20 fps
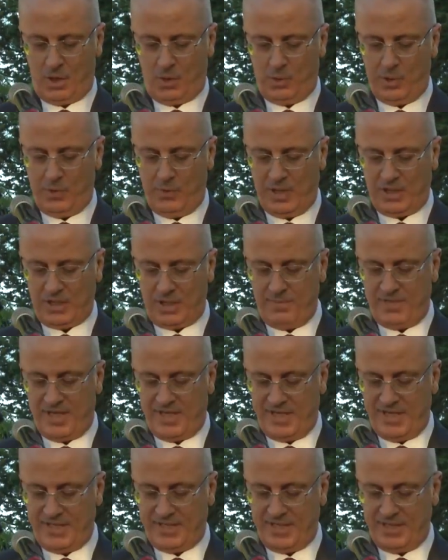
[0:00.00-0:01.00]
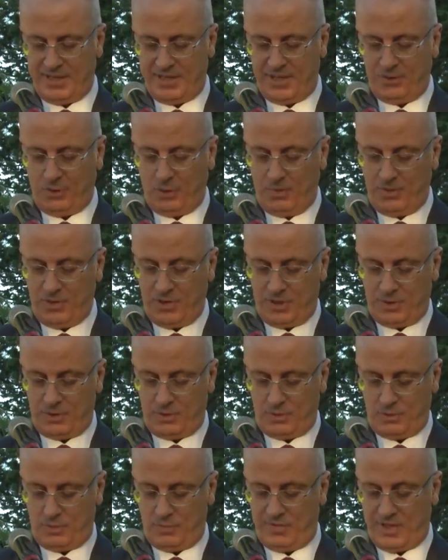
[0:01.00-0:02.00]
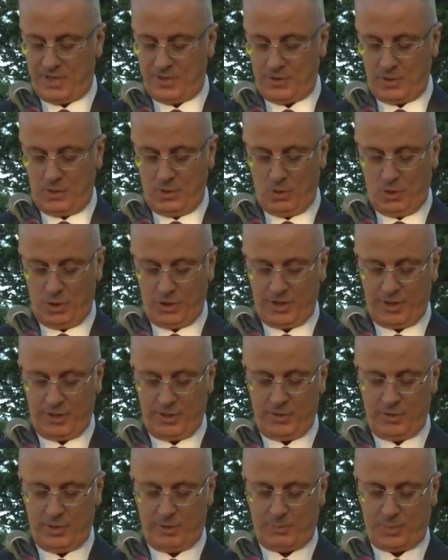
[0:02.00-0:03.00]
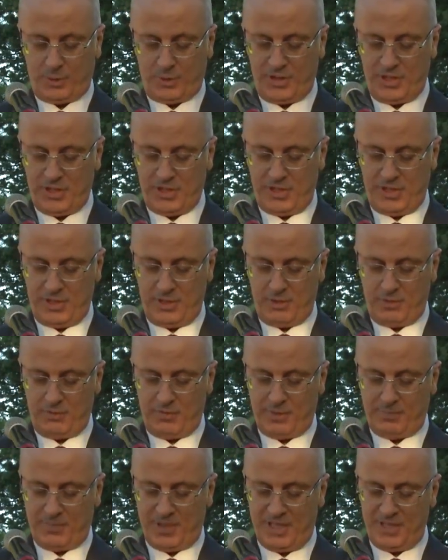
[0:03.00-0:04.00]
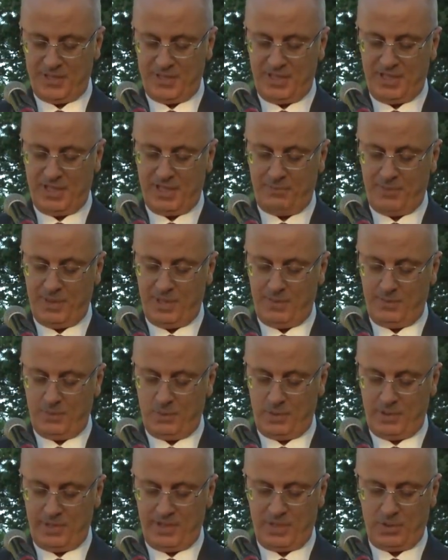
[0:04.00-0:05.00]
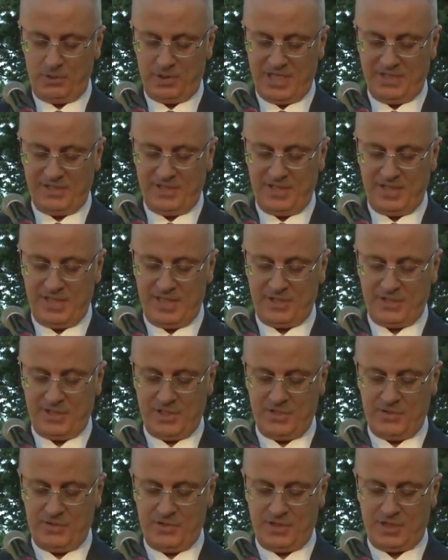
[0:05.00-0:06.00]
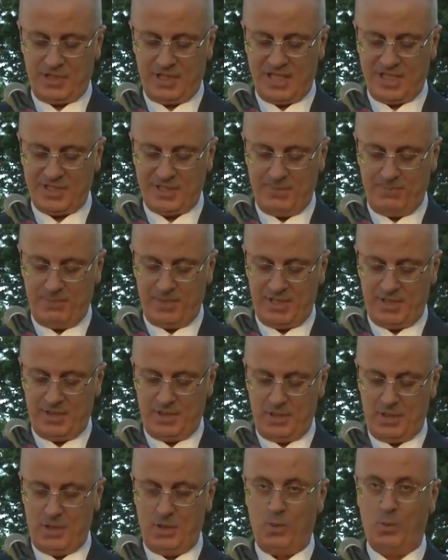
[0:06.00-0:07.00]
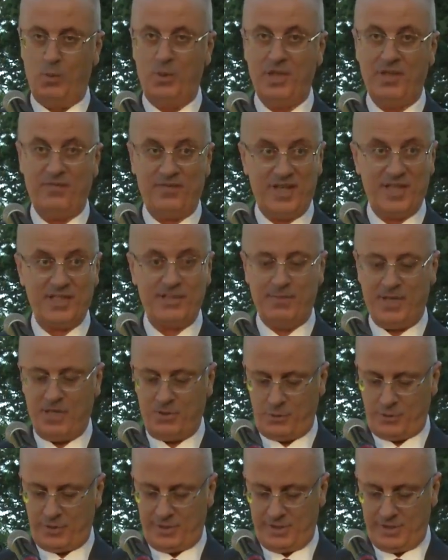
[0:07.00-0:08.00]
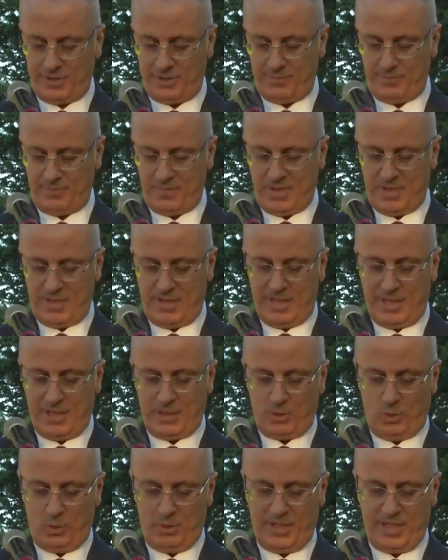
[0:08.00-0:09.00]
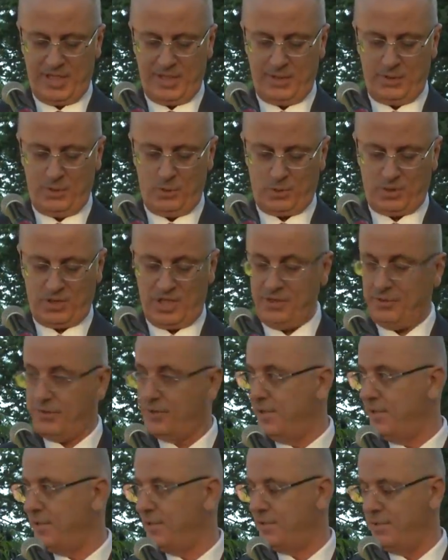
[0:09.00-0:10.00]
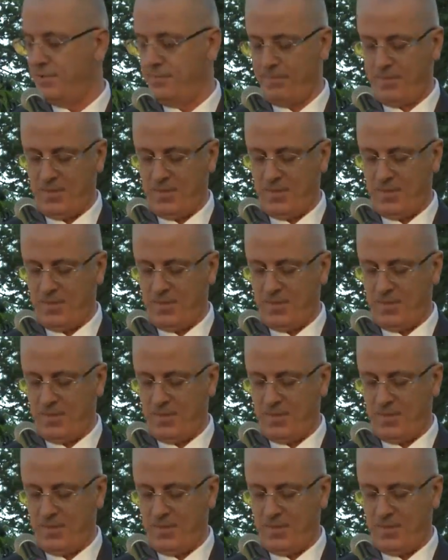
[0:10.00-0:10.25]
We welcome the recent adoption of the resolution on the protection of the Palestinian people in the United Nations General Assembly with a vast majority, including your countries.